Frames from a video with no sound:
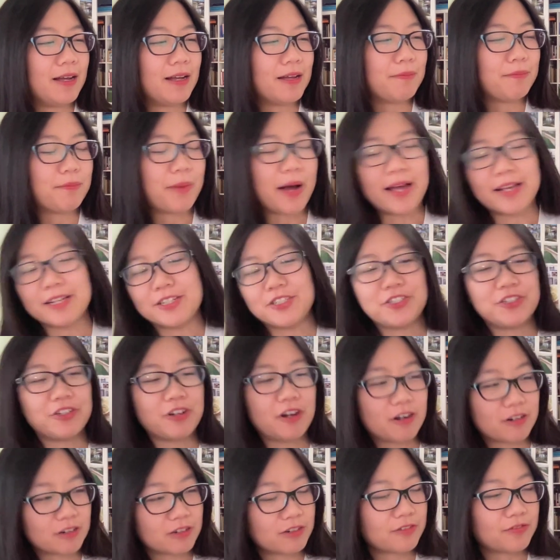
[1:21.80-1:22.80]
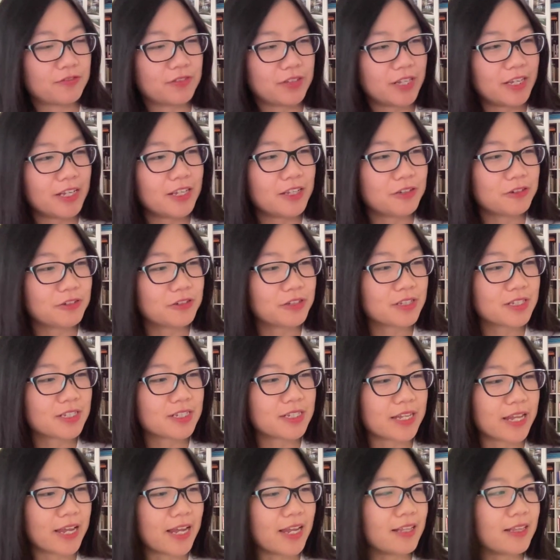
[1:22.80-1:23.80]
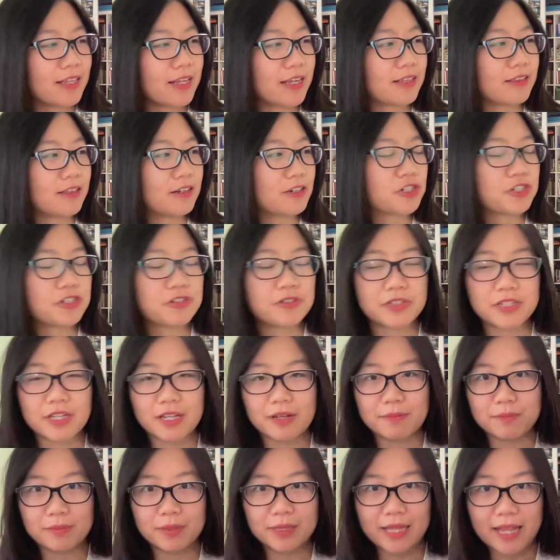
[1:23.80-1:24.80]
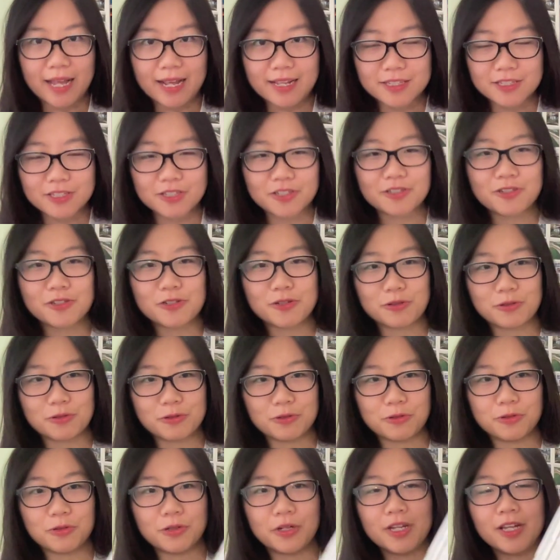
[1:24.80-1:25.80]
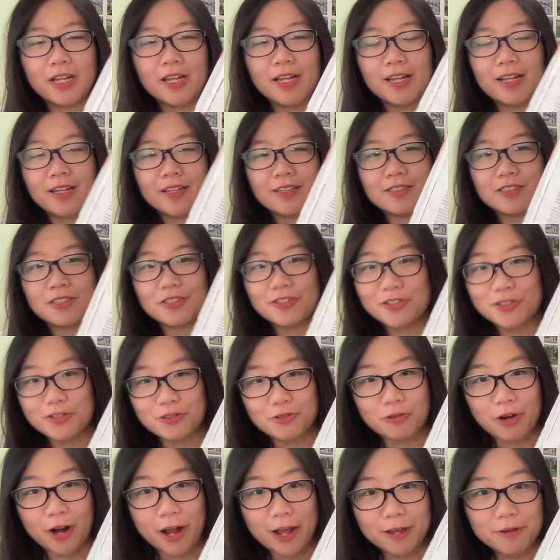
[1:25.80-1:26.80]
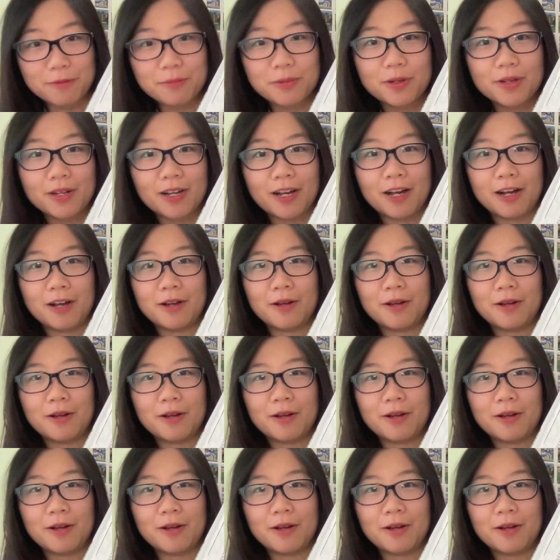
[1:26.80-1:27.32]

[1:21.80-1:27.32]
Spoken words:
by geography, you could say, like they're choosing plants to describe